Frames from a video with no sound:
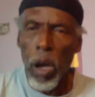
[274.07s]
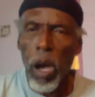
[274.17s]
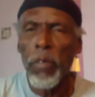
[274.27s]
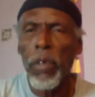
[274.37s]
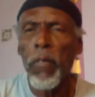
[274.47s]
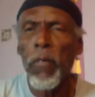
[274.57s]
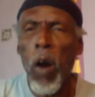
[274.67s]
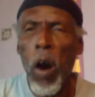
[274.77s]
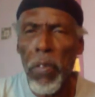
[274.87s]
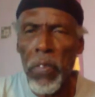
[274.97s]
of the
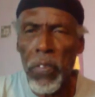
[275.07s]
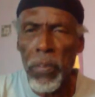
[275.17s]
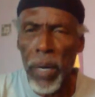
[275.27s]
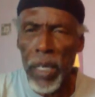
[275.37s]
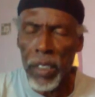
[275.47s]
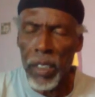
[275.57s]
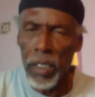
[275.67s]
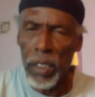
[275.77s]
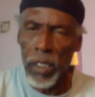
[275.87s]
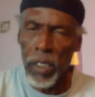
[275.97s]
4th month,
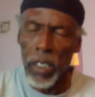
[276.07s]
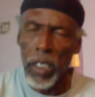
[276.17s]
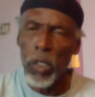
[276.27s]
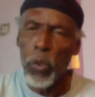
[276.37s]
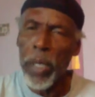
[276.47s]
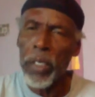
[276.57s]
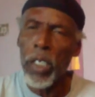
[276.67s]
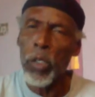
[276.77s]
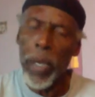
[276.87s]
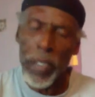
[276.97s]

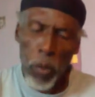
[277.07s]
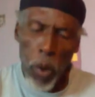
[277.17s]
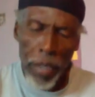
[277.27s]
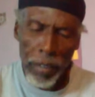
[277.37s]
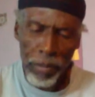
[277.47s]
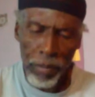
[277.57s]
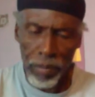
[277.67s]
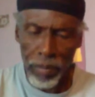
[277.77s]
2021.